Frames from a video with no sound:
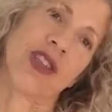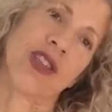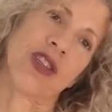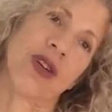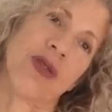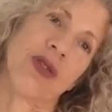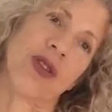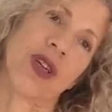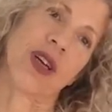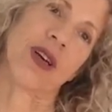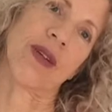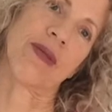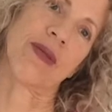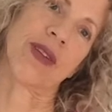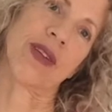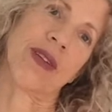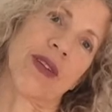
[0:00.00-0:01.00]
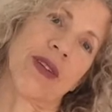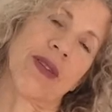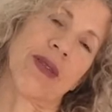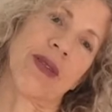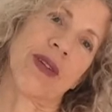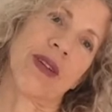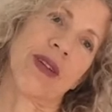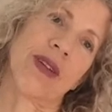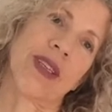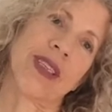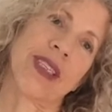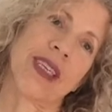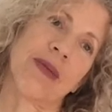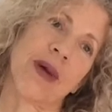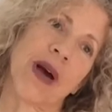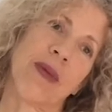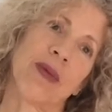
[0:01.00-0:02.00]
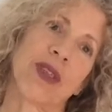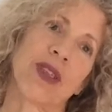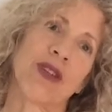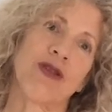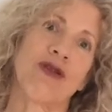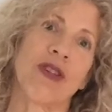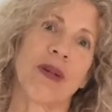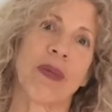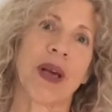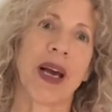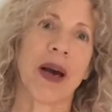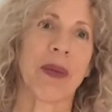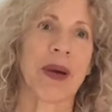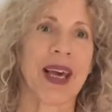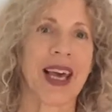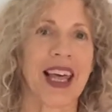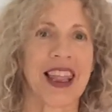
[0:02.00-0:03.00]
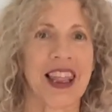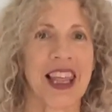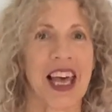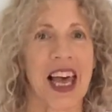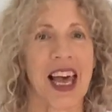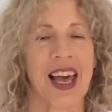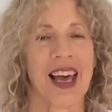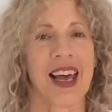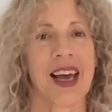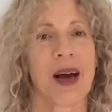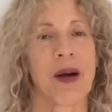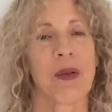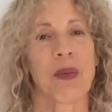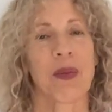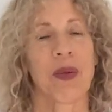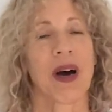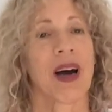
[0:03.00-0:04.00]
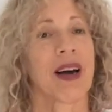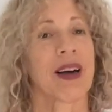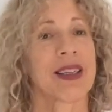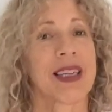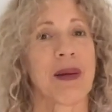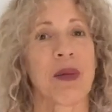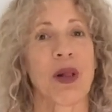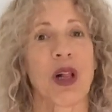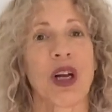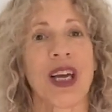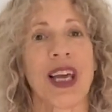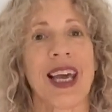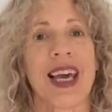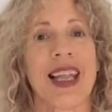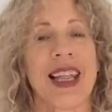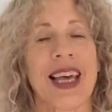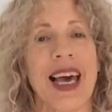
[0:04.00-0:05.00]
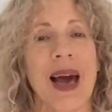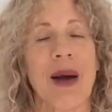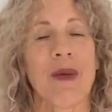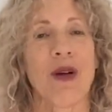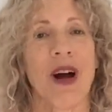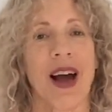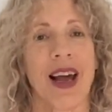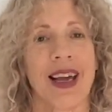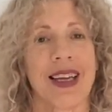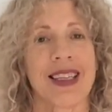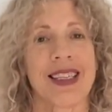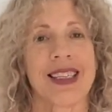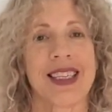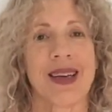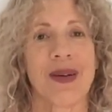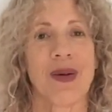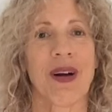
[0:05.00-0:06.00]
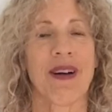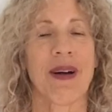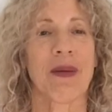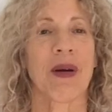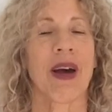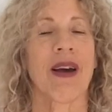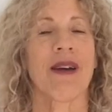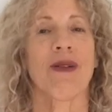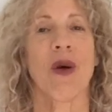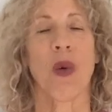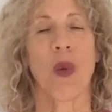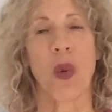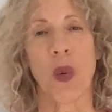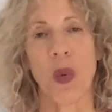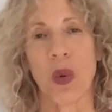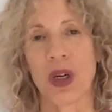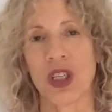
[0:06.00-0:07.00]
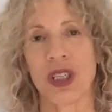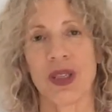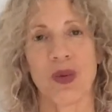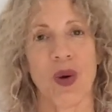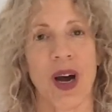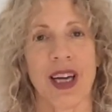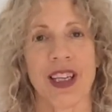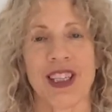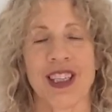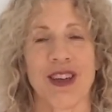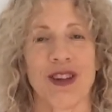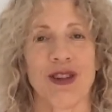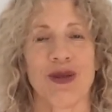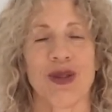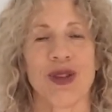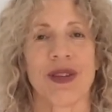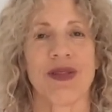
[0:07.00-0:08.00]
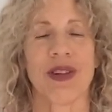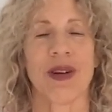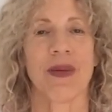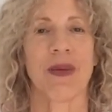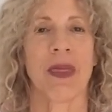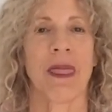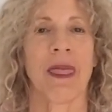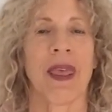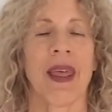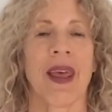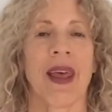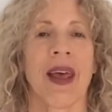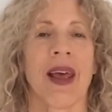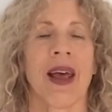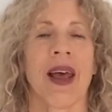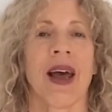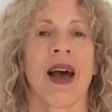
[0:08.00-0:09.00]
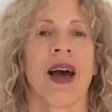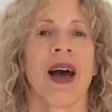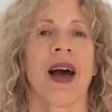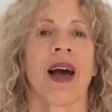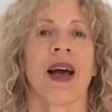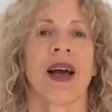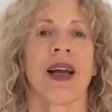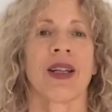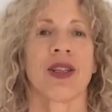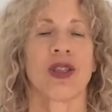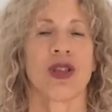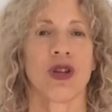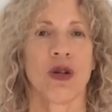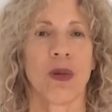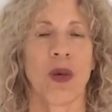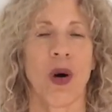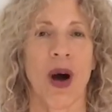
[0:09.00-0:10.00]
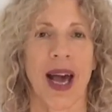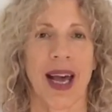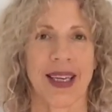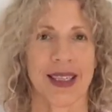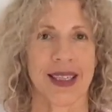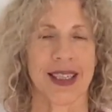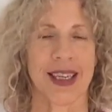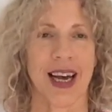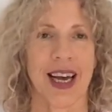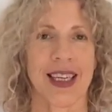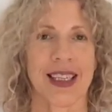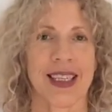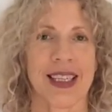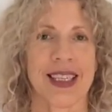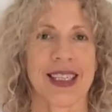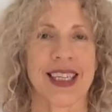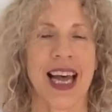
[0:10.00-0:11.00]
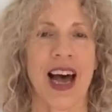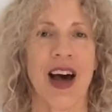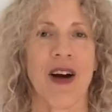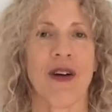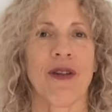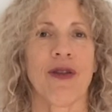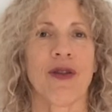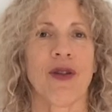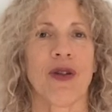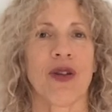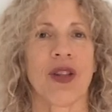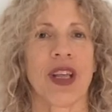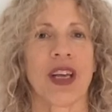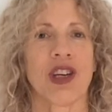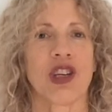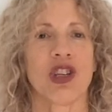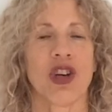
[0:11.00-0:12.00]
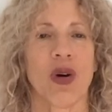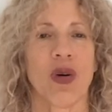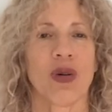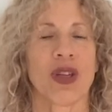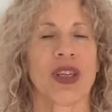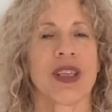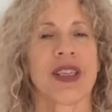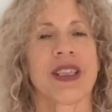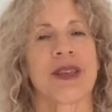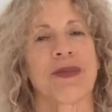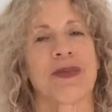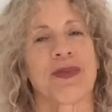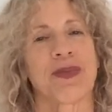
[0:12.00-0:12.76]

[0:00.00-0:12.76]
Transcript: shoulder. You can see mine was creeping up again there, but because I'm looking at the camera, I can see where I'm going wrong, which is why it's so useful. 2 more exercises now for the shoulders.